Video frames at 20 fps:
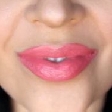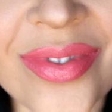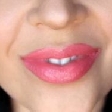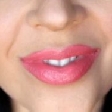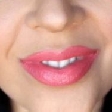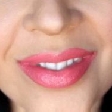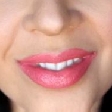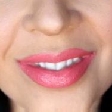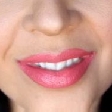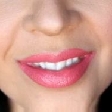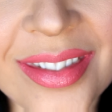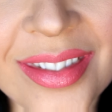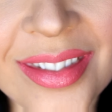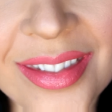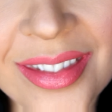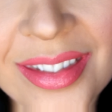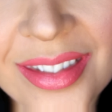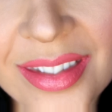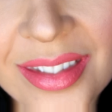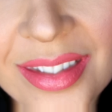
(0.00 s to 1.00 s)

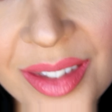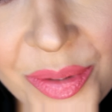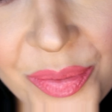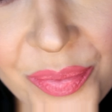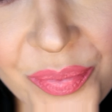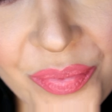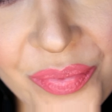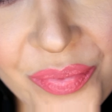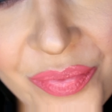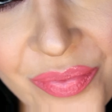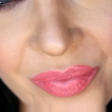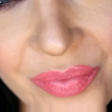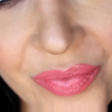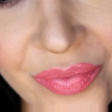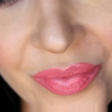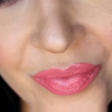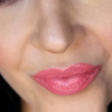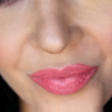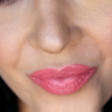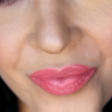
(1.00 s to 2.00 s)

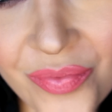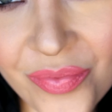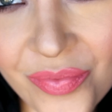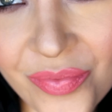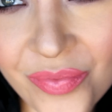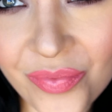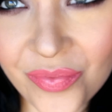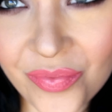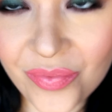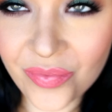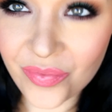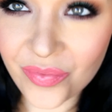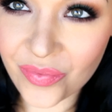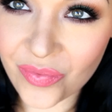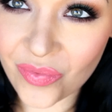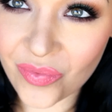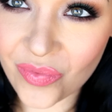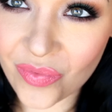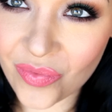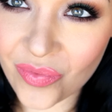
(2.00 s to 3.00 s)

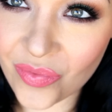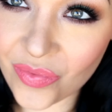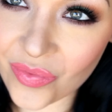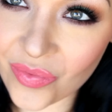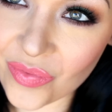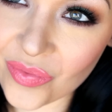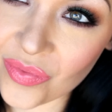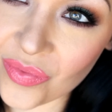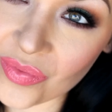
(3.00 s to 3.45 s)
(no one is talking)